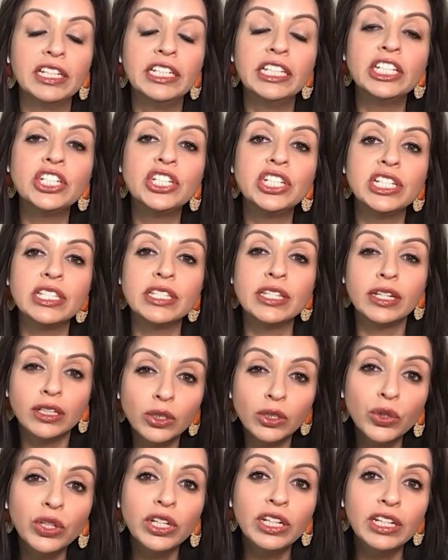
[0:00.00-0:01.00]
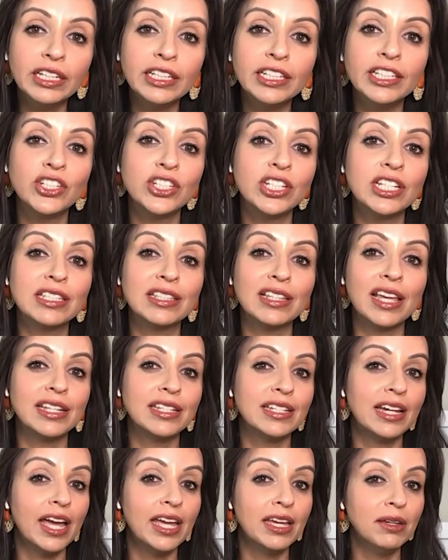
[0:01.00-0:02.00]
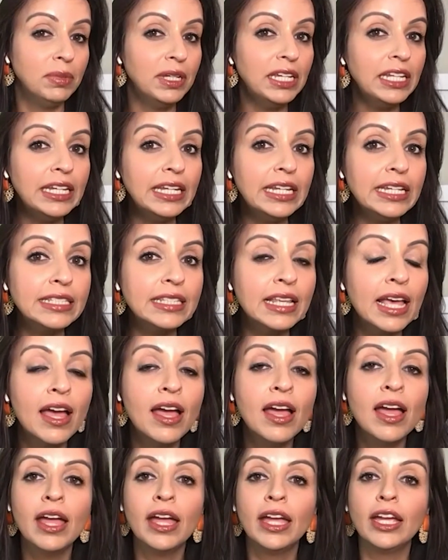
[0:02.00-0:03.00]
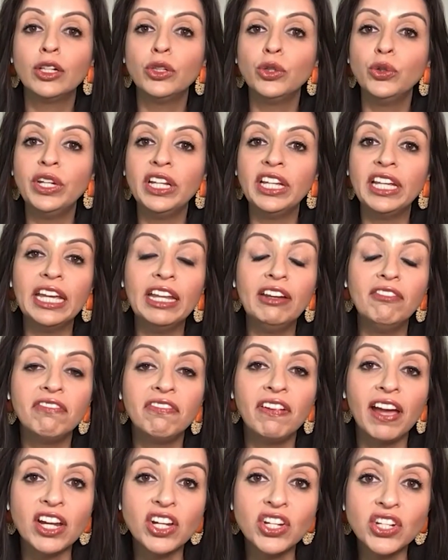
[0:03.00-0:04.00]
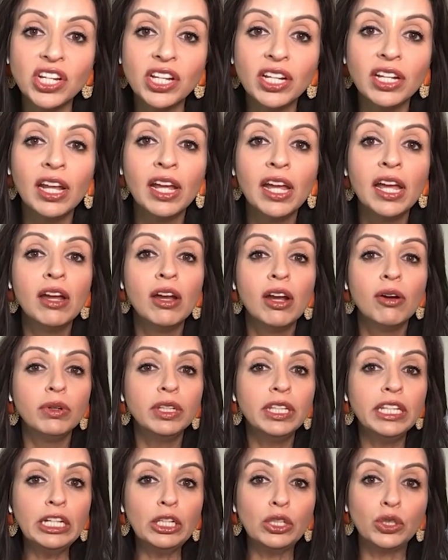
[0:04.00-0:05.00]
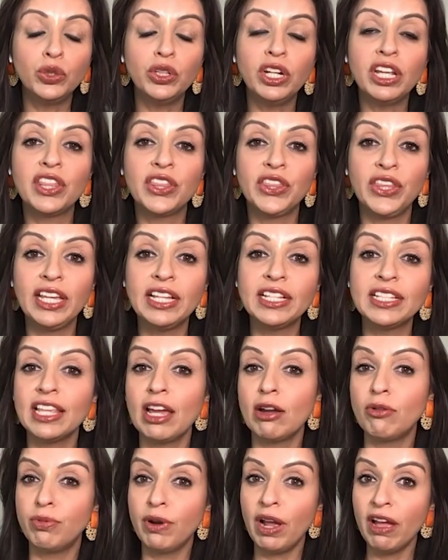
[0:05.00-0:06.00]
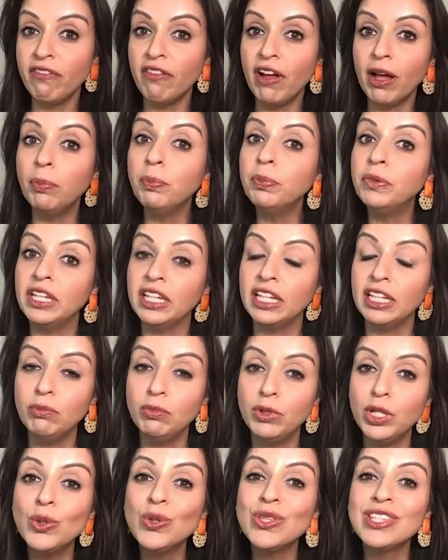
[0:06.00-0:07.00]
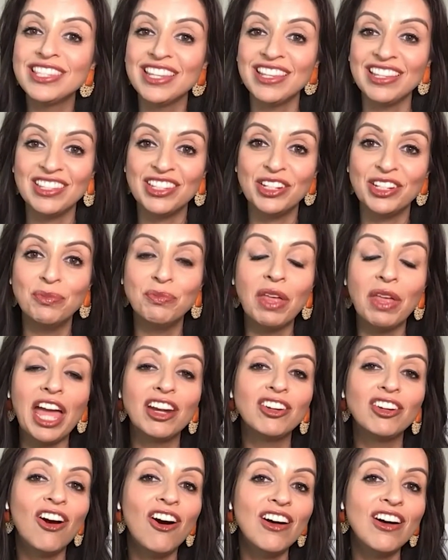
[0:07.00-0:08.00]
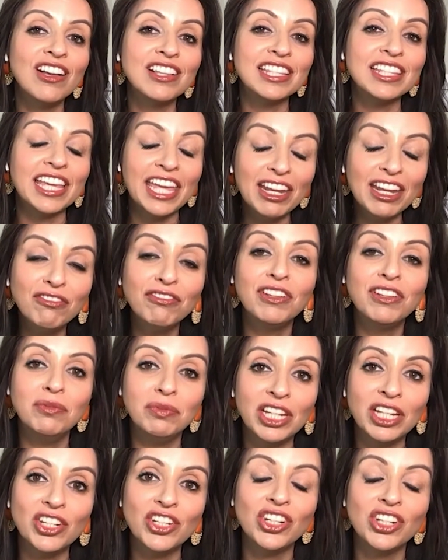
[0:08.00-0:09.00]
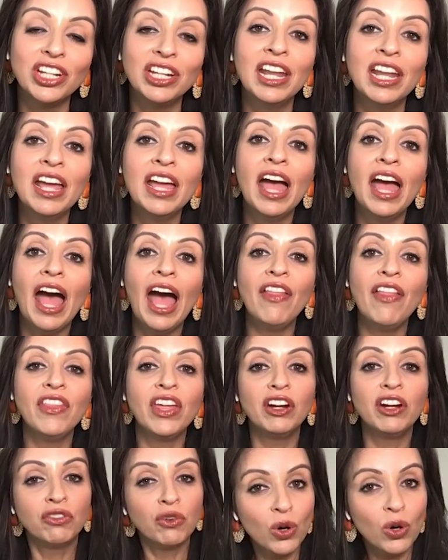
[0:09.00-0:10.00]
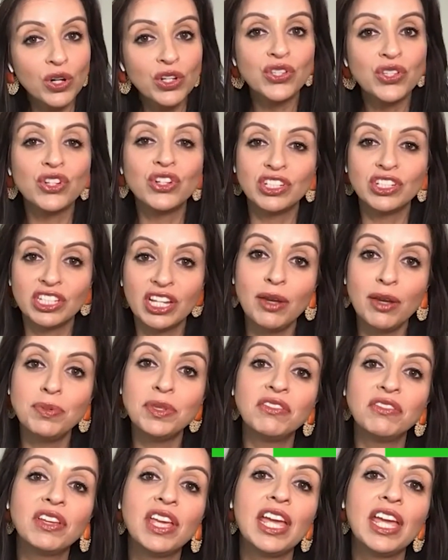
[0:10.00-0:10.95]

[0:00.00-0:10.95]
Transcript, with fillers: conditions, including conditions like diabetes, including infection, really including things that rev up the immune system and cause inflammation, and then of course certain types of